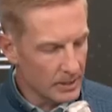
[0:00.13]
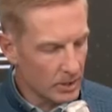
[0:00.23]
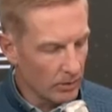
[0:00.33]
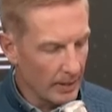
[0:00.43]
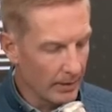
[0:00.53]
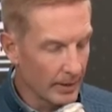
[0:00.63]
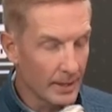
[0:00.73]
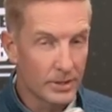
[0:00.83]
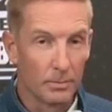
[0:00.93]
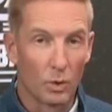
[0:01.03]
go out and
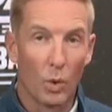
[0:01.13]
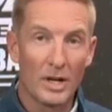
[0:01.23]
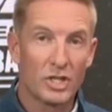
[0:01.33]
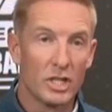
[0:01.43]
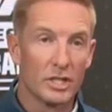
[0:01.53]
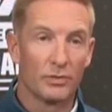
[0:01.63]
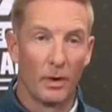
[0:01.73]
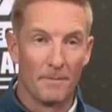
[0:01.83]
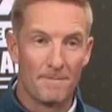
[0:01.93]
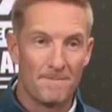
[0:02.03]
get some questions
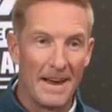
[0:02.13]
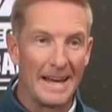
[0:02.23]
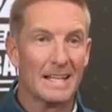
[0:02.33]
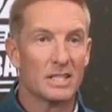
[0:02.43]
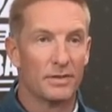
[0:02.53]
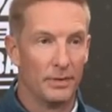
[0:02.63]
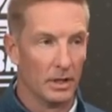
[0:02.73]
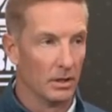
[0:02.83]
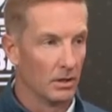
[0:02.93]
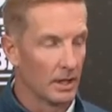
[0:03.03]
from
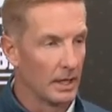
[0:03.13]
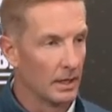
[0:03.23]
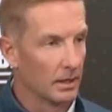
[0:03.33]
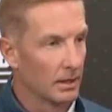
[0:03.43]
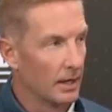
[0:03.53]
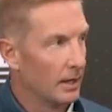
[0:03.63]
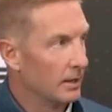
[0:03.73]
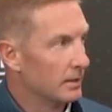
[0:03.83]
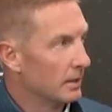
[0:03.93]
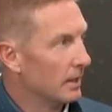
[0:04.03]
Fansville here,
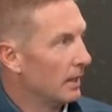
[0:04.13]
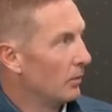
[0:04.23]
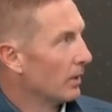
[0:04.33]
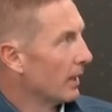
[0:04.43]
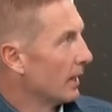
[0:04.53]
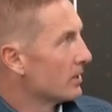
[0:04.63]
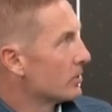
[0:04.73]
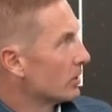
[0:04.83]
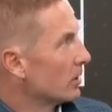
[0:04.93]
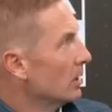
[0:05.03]
and I want to
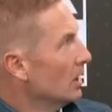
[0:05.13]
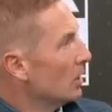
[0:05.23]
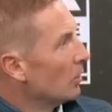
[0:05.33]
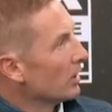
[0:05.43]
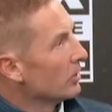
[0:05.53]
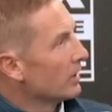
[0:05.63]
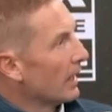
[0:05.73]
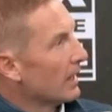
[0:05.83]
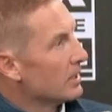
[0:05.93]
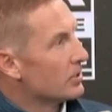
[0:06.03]
answer what you
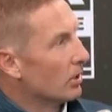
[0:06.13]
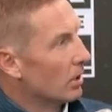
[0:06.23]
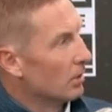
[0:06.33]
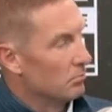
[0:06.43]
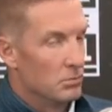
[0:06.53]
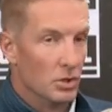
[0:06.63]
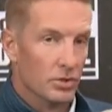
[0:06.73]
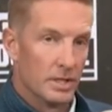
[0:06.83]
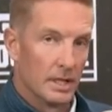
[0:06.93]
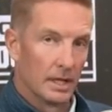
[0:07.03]
guys are
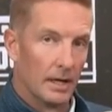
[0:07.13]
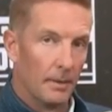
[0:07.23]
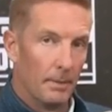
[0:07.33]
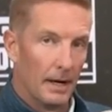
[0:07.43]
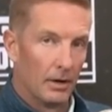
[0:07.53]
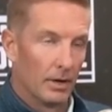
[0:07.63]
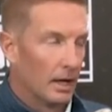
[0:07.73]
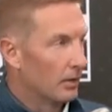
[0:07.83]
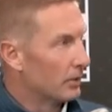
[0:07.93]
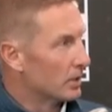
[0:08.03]
musing about
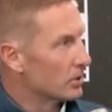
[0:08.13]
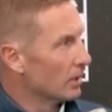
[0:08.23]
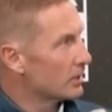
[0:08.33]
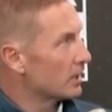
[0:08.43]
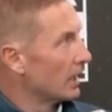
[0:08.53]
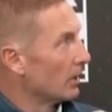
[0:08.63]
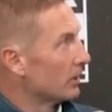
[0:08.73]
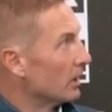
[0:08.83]
out there. So let's get out there.